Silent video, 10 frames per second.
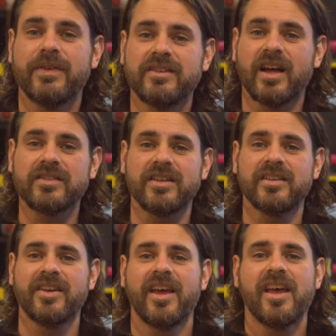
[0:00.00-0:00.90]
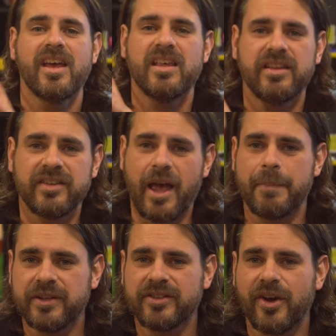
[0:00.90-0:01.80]
if it doesn't, this
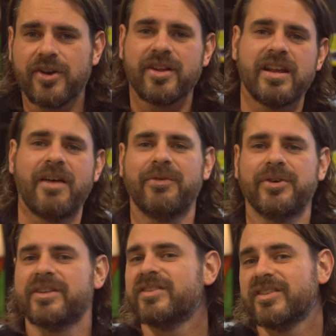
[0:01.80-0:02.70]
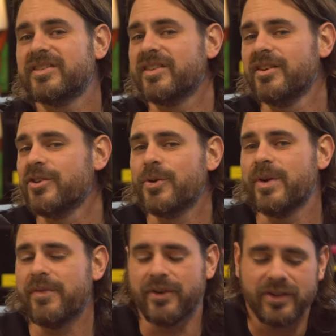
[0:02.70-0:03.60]
episode never existed. You were
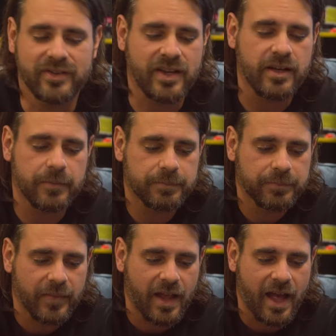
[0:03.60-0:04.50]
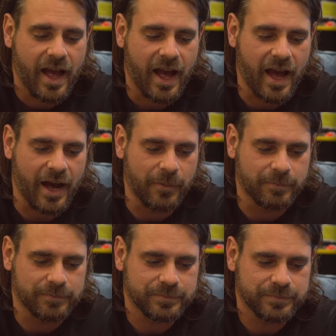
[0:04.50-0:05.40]
never going to see it.
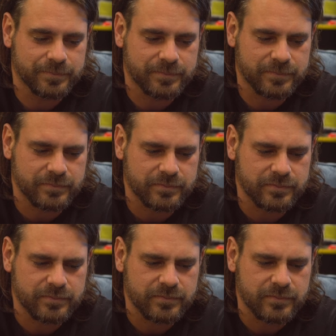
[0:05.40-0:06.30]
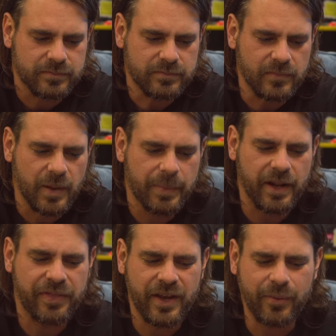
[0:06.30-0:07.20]
Um, but
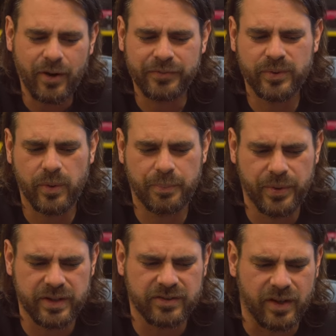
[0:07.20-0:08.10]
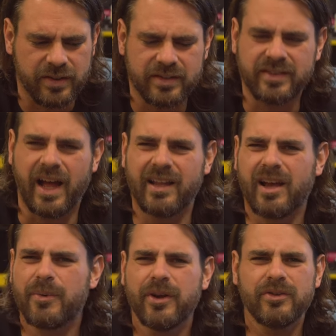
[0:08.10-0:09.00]
I think we're off to a pretty solid start.
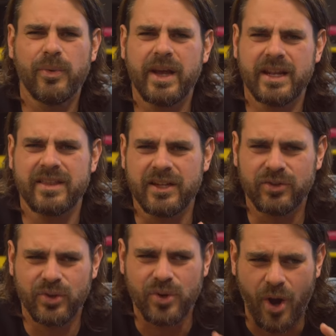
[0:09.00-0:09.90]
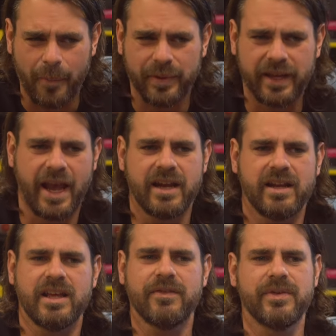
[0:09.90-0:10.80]
Like, we're not doing anything too
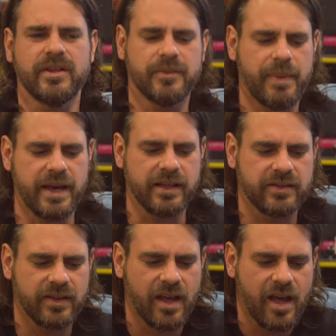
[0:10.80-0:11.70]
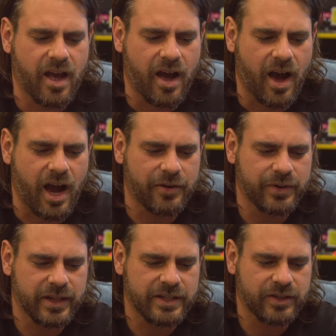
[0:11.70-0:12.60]
complicated here for this piece. I
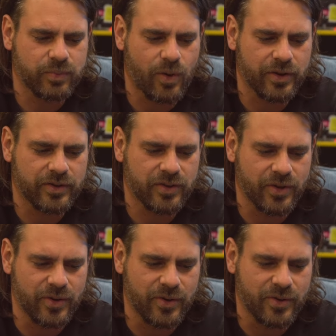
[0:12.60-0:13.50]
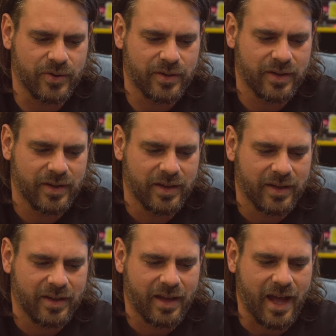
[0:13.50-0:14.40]
really just wanted to,
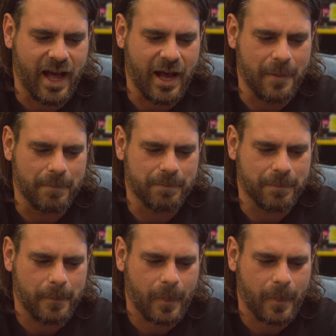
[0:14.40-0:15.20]
um,